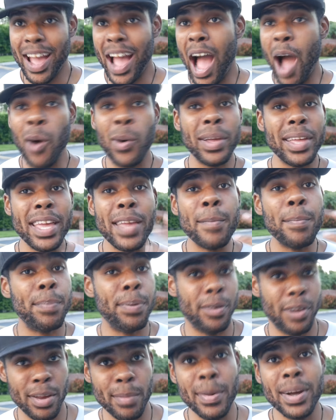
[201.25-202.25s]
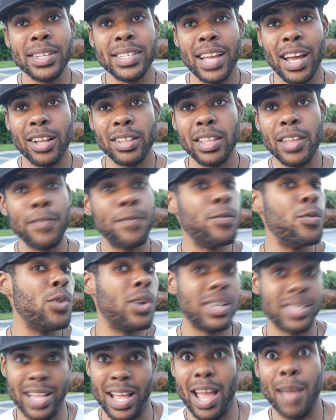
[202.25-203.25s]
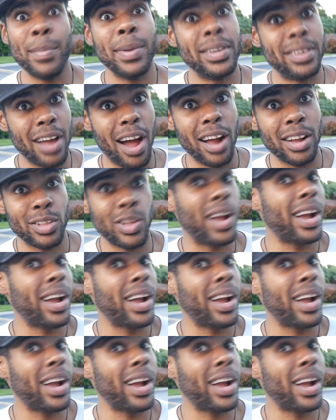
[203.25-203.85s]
I would eat pretty much healthy food because I am a doctor.